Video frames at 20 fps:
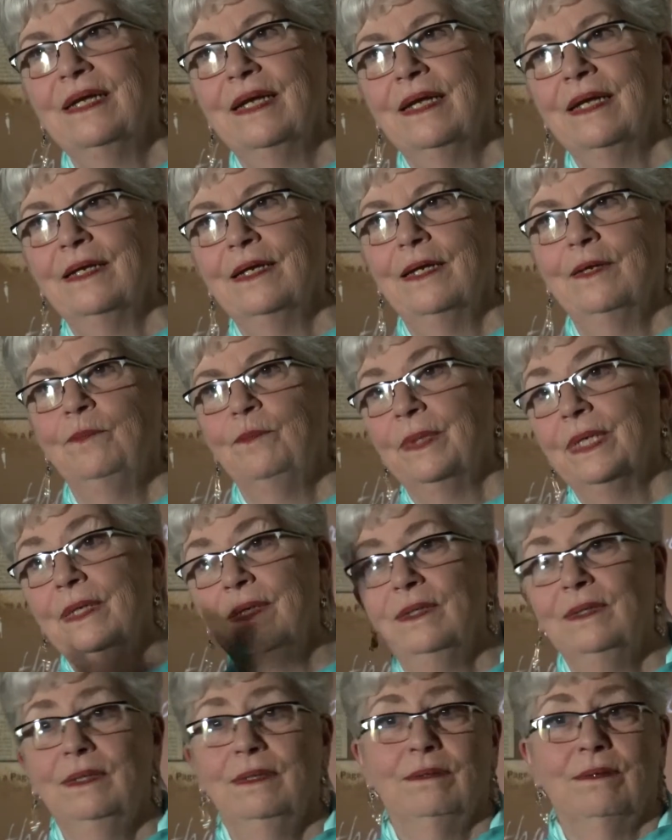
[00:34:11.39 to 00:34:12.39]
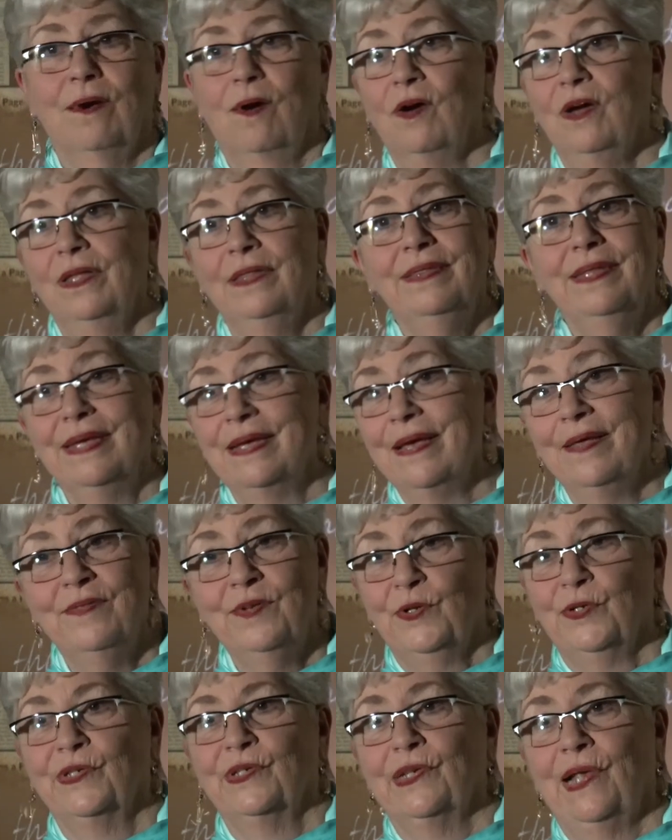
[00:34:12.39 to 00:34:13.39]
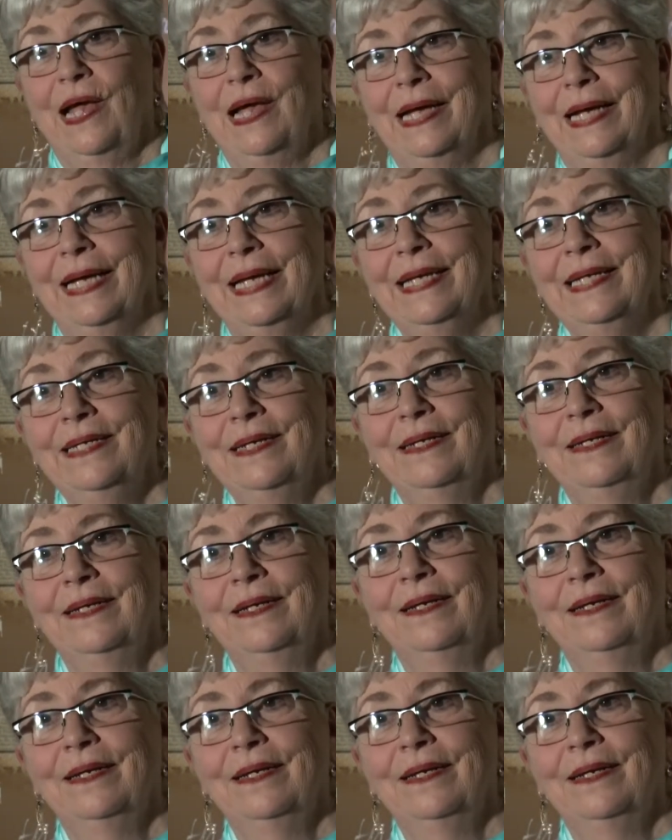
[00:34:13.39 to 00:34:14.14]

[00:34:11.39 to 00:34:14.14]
and had been on the other side,